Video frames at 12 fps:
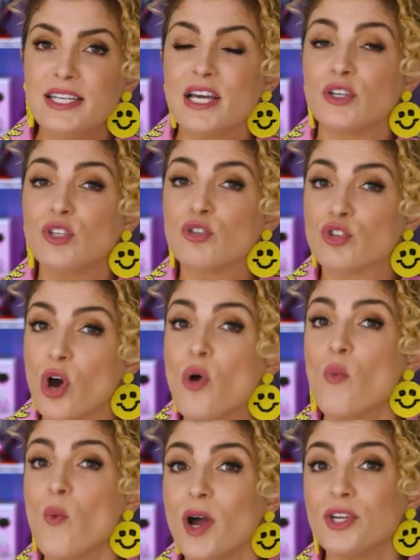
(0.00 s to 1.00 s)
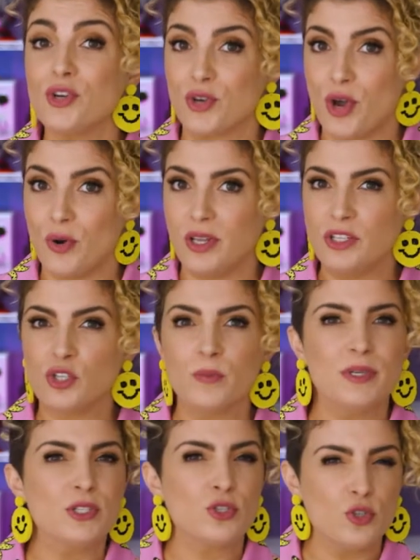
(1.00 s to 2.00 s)
Now you don't want your coating to
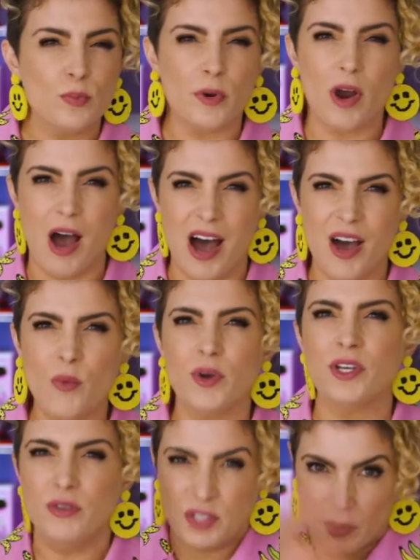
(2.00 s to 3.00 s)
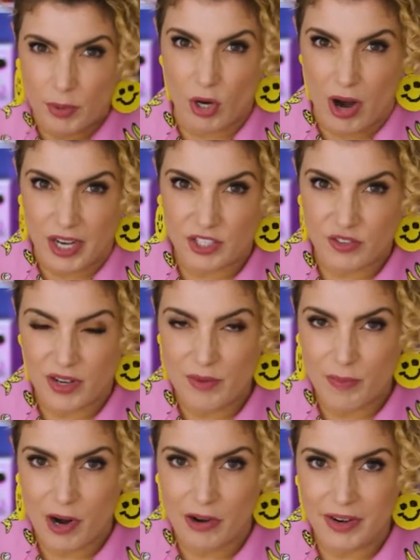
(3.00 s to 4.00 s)
be super hot when you dip your ice cream
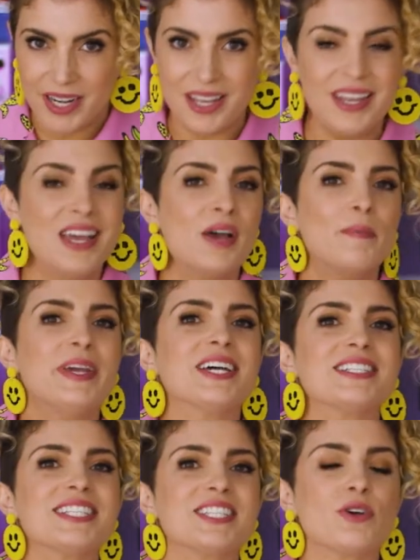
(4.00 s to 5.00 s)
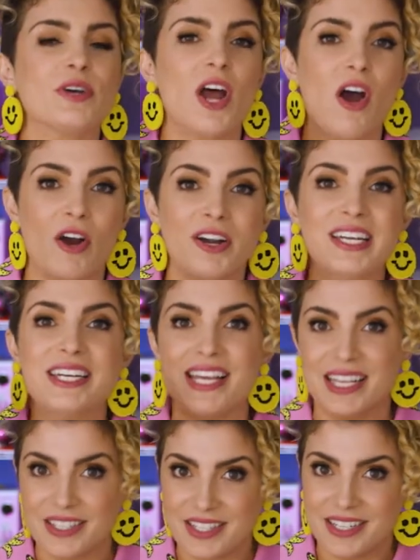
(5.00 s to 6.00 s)
bar in it because it's going to harden
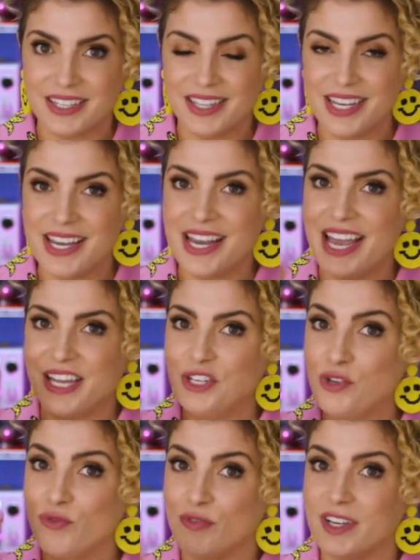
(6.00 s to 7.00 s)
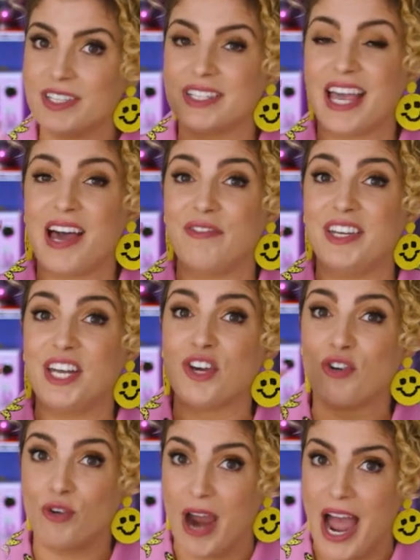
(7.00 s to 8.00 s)
instantly and you risk having it
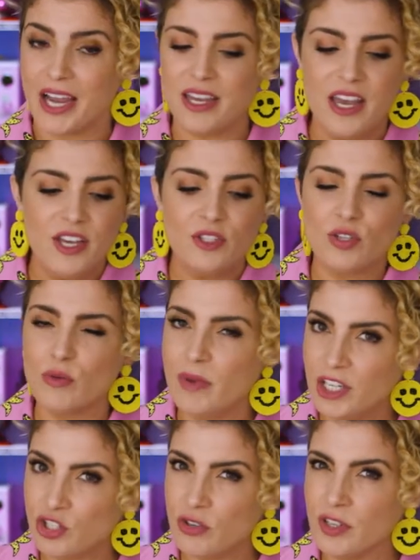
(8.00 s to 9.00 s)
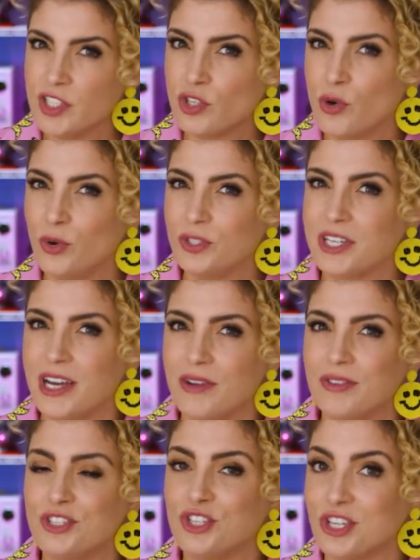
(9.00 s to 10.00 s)
crack. So make sure it's cooled
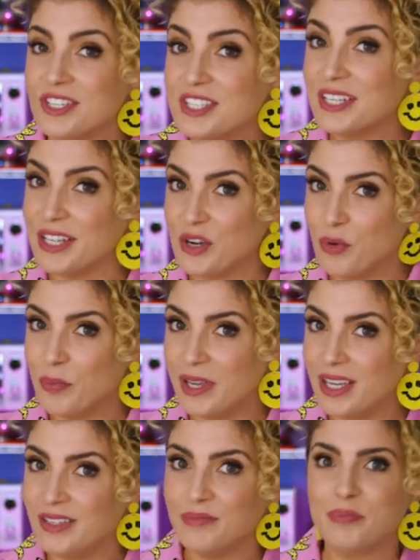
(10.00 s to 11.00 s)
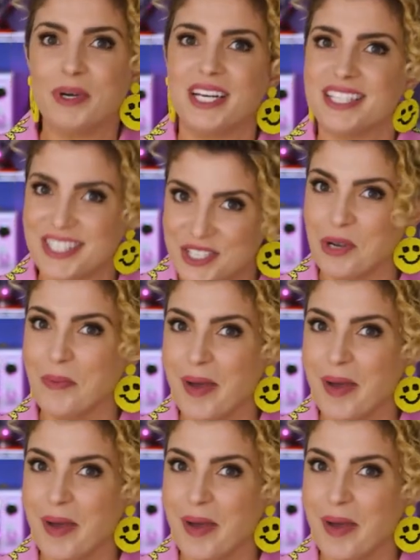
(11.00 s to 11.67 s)
down just a little bit, but it's still